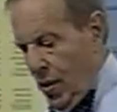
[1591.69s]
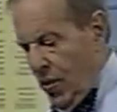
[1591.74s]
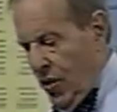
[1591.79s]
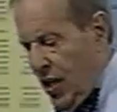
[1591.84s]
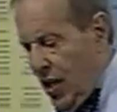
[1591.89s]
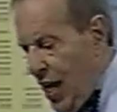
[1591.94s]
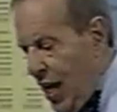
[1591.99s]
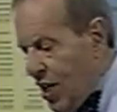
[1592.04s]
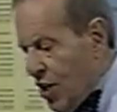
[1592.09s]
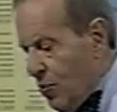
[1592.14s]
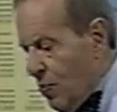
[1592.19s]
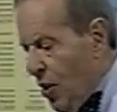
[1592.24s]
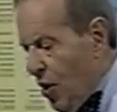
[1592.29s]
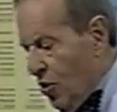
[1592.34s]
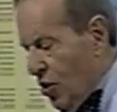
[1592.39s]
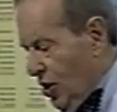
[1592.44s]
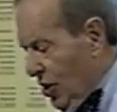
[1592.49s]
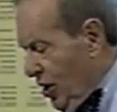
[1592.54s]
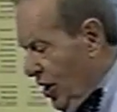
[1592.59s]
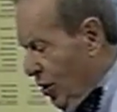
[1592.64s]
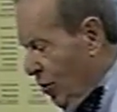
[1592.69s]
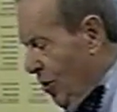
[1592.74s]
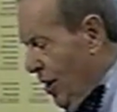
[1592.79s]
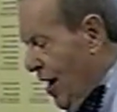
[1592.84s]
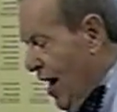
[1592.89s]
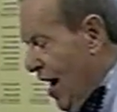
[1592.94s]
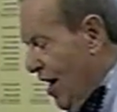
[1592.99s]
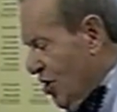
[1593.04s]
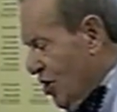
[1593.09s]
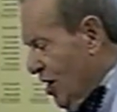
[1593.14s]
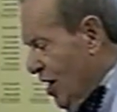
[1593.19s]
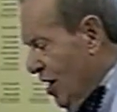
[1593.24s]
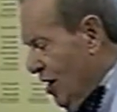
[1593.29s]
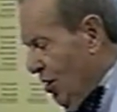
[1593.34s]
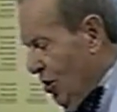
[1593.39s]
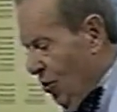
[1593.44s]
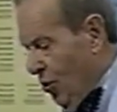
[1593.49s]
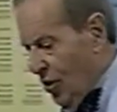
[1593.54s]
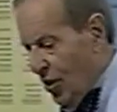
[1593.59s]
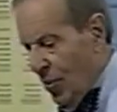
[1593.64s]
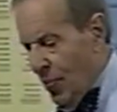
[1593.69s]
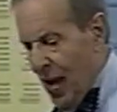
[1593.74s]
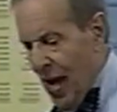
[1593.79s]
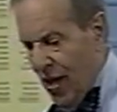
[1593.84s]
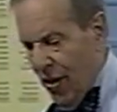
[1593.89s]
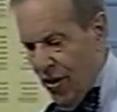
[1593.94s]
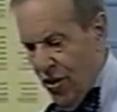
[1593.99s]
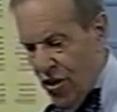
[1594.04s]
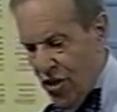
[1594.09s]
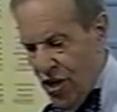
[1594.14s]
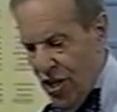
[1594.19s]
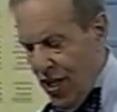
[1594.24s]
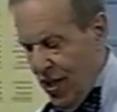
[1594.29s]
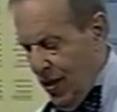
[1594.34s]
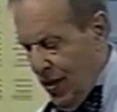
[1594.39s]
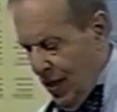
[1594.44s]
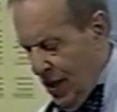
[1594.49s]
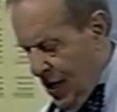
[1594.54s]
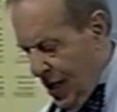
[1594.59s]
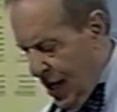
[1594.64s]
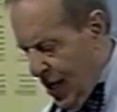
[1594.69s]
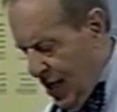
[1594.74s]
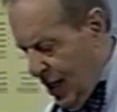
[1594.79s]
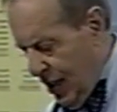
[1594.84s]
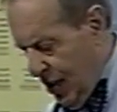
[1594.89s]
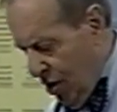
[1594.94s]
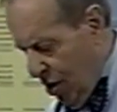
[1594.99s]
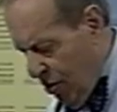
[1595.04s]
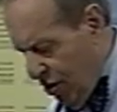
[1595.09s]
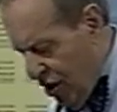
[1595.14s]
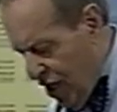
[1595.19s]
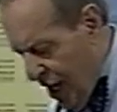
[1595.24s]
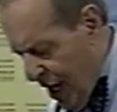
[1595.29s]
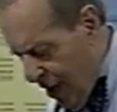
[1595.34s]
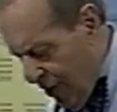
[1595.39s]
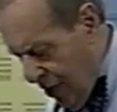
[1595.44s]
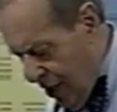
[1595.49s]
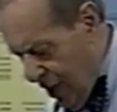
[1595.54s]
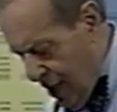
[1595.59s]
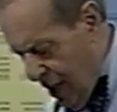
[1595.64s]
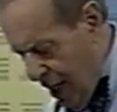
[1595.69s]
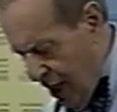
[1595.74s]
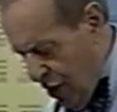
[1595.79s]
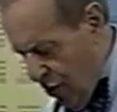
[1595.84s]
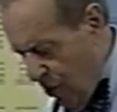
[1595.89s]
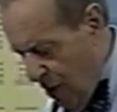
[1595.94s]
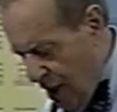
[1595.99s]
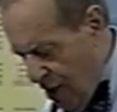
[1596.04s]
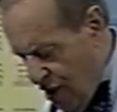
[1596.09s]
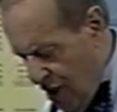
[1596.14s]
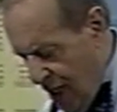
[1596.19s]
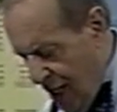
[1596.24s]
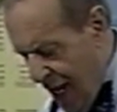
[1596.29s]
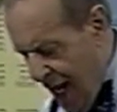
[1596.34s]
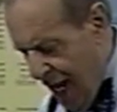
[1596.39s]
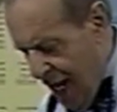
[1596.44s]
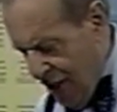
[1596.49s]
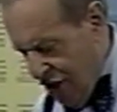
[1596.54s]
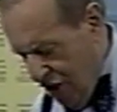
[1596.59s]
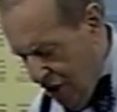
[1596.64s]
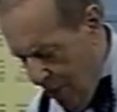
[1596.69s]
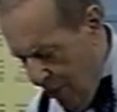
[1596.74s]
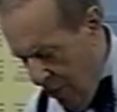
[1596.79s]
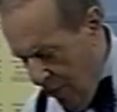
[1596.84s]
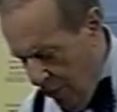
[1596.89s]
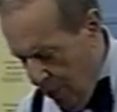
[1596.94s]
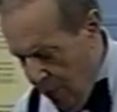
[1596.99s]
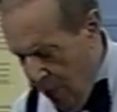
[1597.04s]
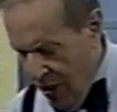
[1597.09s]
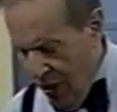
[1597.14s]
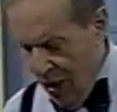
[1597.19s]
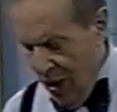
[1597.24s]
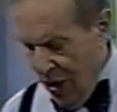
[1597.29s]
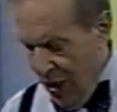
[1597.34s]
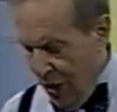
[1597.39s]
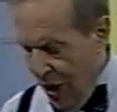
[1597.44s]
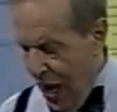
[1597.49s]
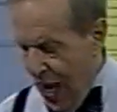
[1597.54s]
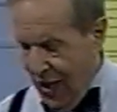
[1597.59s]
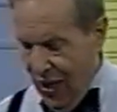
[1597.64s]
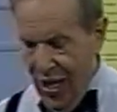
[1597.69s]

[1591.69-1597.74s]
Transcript: The next most liquid asset on the balance sheet, and it turns out that XYZ has some of them, I